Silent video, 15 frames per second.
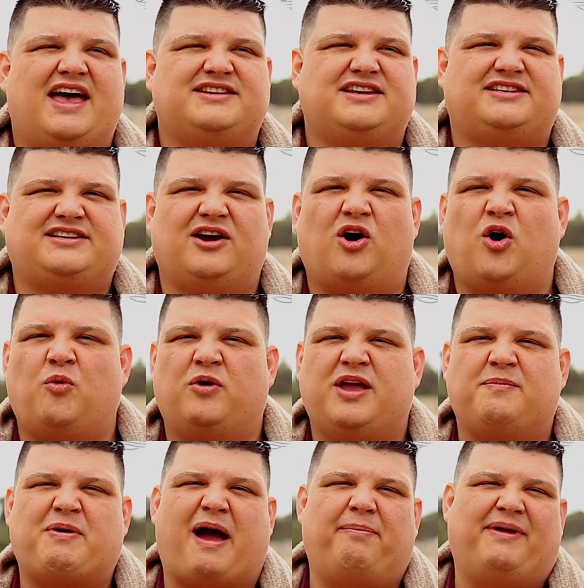as they say, oh, well,
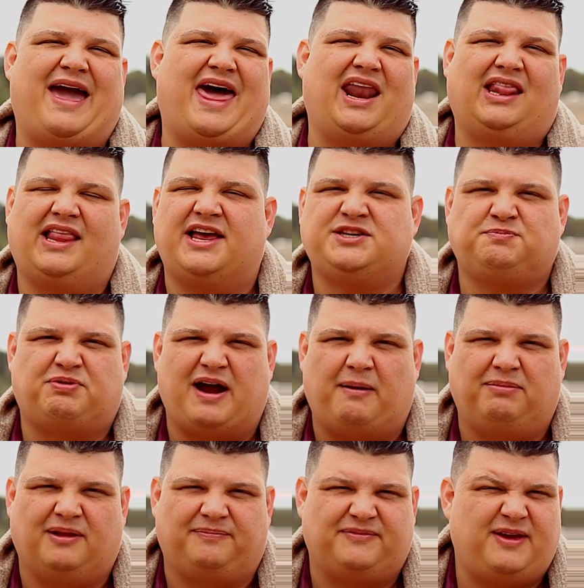he probably had a lust
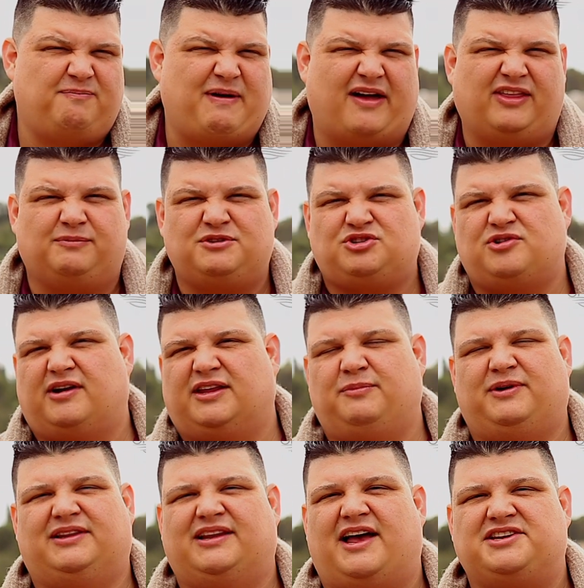problem. He probably was struggling
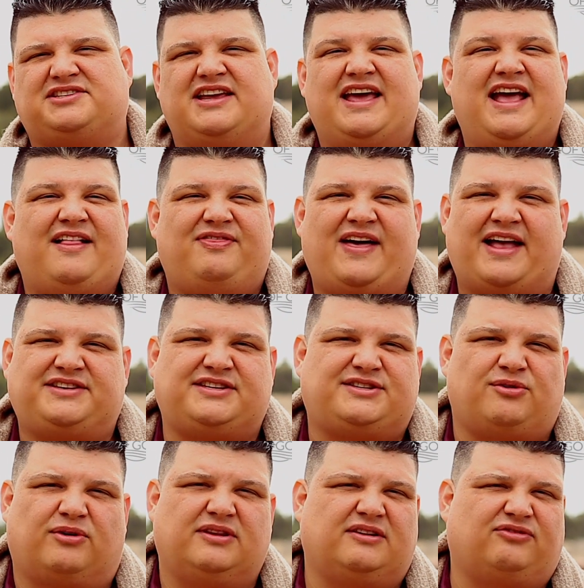with lust. That's his
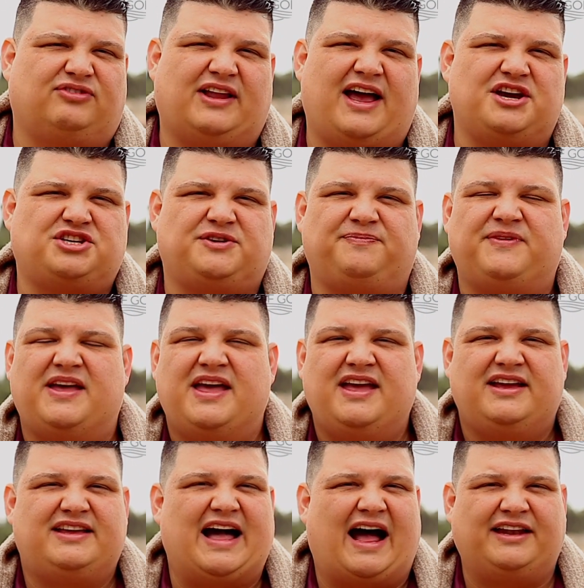thorn in the flesh, and
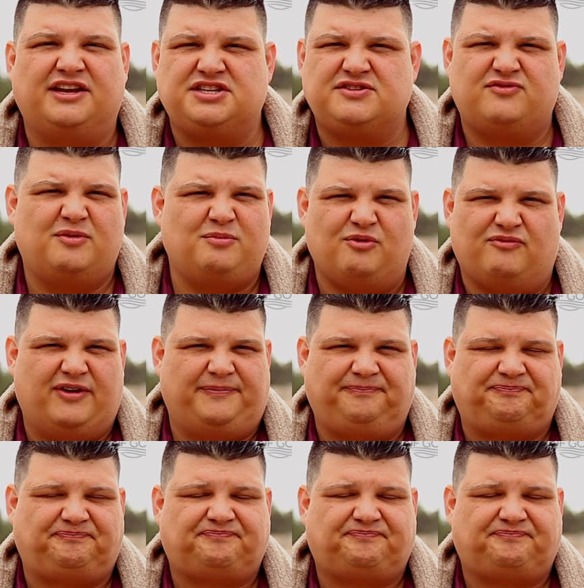God doesn't remove it.